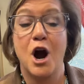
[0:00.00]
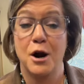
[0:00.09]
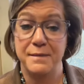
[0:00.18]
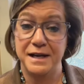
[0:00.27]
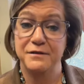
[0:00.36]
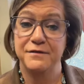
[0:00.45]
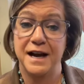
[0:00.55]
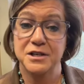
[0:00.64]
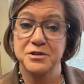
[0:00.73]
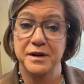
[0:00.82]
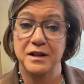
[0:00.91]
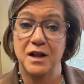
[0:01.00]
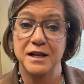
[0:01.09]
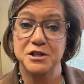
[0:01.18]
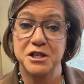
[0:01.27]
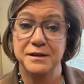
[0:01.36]
Our manufacturing
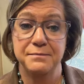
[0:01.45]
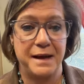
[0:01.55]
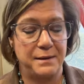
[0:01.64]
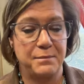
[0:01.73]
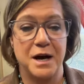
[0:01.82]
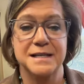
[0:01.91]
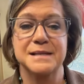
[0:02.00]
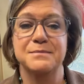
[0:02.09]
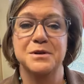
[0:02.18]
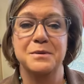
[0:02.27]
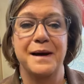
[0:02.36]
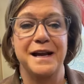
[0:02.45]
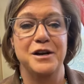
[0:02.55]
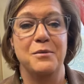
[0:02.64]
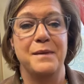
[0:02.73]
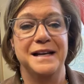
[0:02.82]
luncheon, made possible by
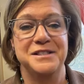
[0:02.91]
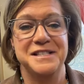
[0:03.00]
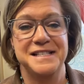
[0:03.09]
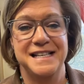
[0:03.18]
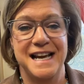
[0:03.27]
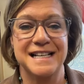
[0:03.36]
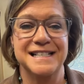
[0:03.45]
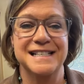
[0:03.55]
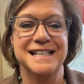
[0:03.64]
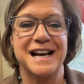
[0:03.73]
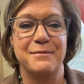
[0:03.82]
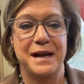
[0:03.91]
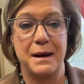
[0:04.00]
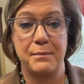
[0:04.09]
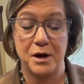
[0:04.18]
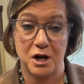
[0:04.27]
Nomad GCS, is coming
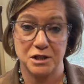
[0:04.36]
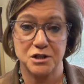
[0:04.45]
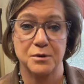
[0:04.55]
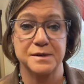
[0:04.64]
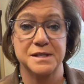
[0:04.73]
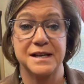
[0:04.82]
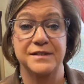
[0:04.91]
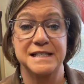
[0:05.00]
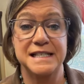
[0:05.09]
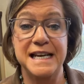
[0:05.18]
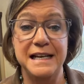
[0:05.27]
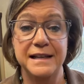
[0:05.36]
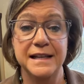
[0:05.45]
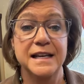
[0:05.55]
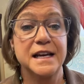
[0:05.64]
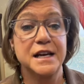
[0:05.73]
up on October 17th.
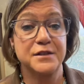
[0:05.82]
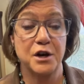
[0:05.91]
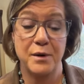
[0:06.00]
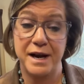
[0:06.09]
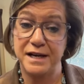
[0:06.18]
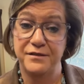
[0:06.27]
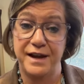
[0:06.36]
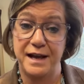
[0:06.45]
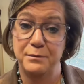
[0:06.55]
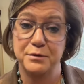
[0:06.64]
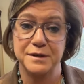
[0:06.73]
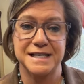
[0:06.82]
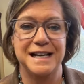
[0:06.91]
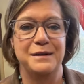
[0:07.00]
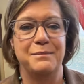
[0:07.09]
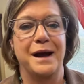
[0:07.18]
The grand event,
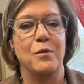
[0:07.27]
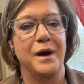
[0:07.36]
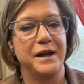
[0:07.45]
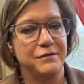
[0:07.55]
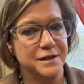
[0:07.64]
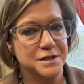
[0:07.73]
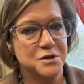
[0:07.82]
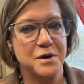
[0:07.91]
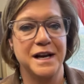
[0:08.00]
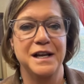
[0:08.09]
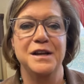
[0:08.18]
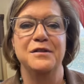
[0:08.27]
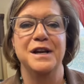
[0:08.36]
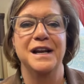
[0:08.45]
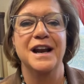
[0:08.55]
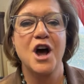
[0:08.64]
presented by Whitefish Credit
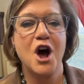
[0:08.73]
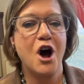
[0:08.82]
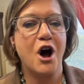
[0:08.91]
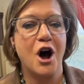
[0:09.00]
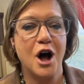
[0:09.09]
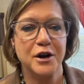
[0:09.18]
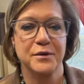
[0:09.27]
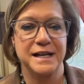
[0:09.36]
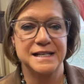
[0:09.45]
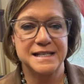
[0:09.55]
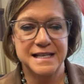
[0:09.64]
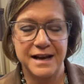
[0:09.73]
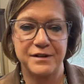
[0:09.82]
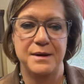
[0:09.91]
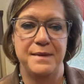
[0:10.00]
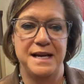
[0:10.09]
Union, honoring
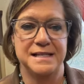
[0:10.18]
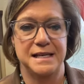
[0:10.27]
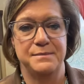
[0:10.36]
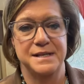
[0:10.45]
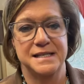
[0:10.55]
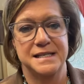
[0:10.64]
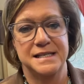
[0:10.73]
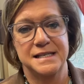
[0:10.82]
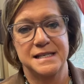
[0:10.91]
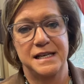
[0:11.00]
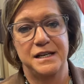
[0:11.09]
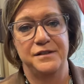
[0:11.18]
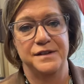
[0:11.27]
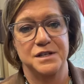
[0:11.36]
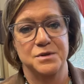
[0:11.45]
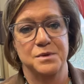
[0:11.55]
seven amazing businesses and
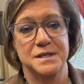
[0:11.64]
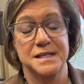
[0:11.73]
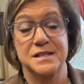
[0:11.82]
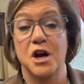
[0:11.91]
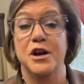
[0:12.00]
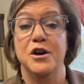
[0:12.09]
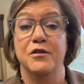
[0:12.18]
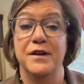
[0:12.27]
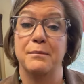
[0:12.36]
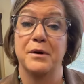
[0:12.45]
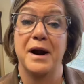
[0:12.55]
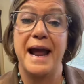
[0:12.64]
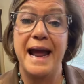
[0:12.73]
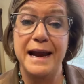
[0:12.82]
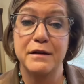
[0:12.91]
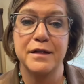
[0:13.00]
individuals, is on November
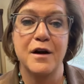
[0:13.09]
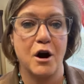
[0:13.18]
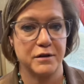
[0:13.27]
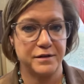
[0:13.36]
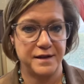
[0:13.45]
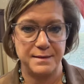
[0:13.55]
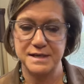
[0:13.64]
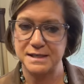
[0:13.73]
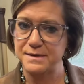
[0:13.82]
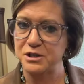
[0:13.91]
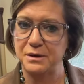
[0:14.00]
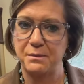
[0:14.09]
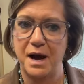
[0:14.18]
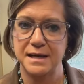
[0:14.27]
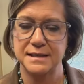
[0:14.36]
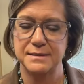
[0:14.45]
8th. Our theme is Mission
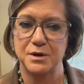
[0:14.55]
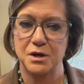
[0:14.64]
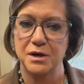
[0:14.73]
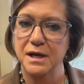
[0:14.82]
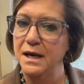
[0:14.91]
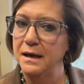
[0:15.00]
Possible.